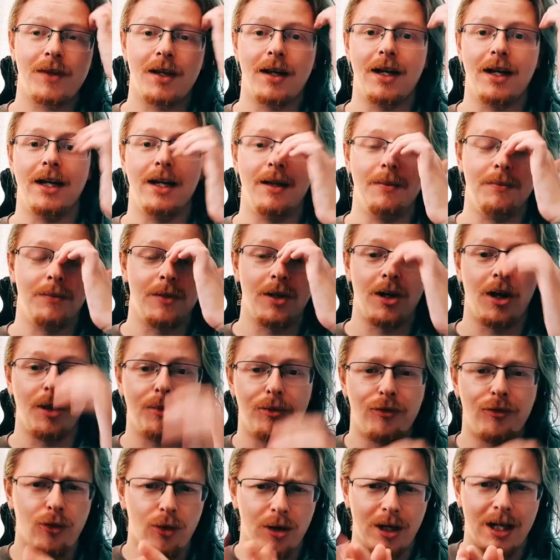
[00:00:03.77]
Now,
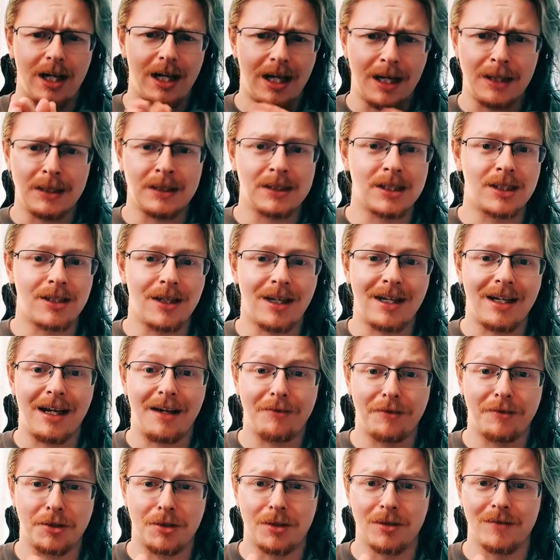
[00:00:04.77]
before I answer that, I
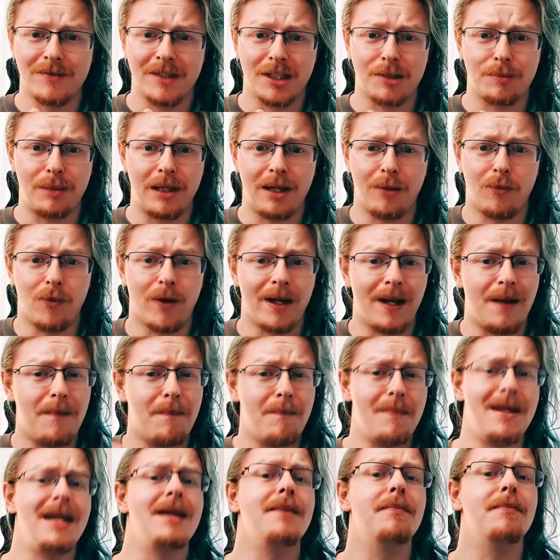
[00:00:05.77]
have to sort of explain what I
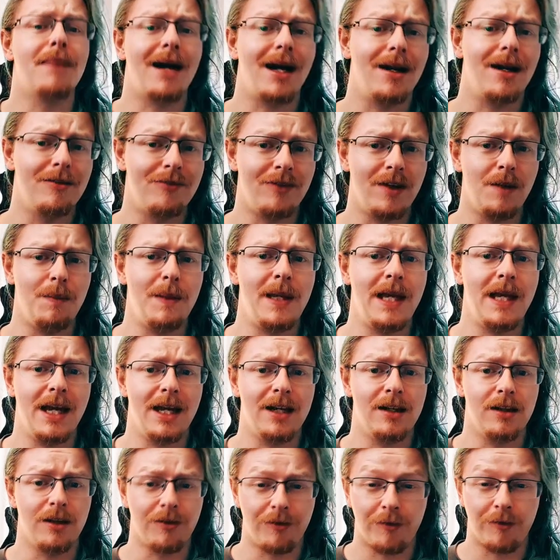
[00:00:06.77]
mean by a VPN
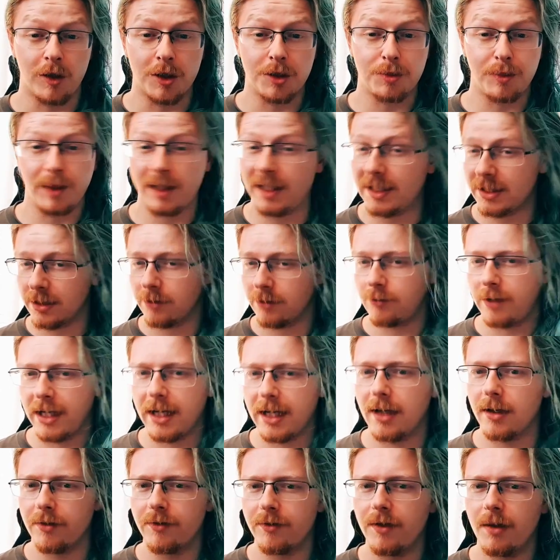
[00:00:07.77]
in the first place, a
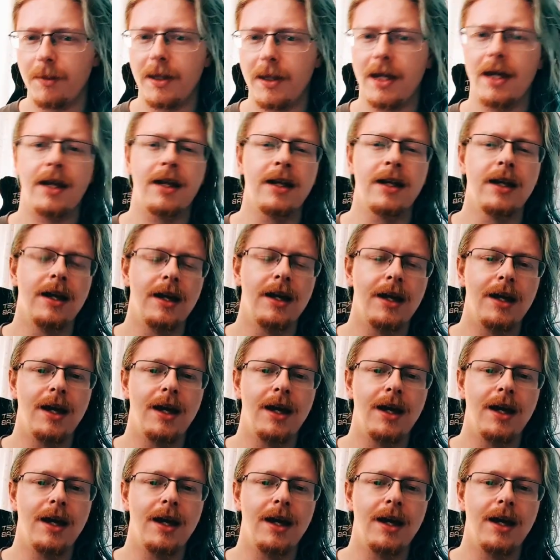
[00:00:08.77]
regular VPN.